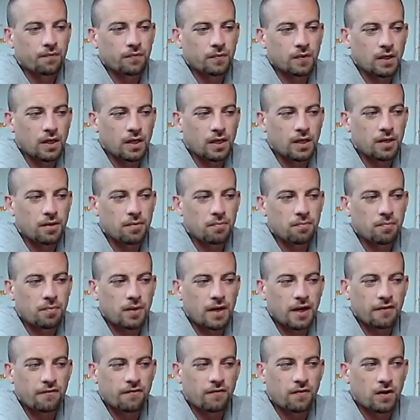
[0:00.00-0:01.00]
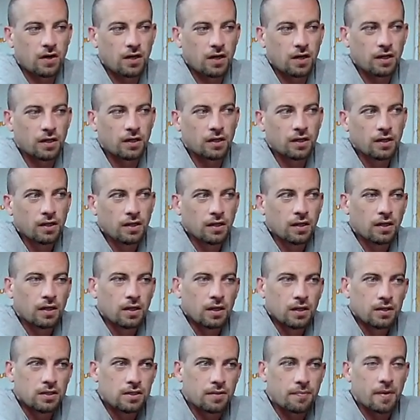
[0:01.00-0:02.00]
And by far,
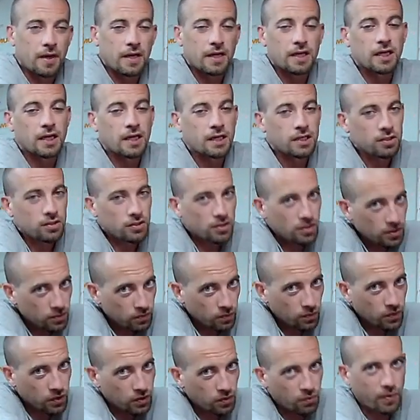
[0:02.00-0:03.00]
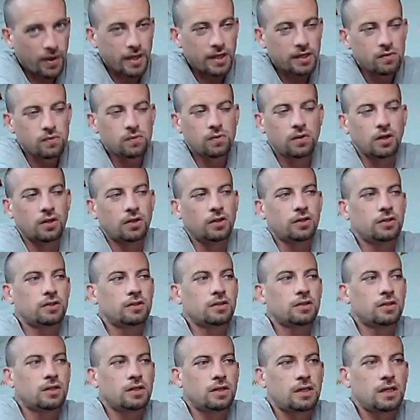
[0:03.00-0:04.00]
depending on the way you learn,
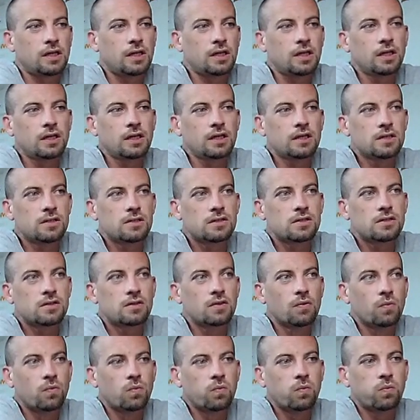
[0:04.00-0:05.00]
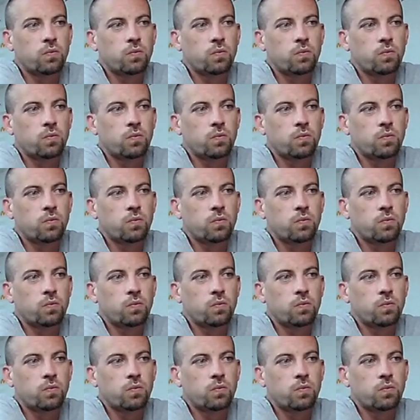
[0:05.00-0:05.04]
he's the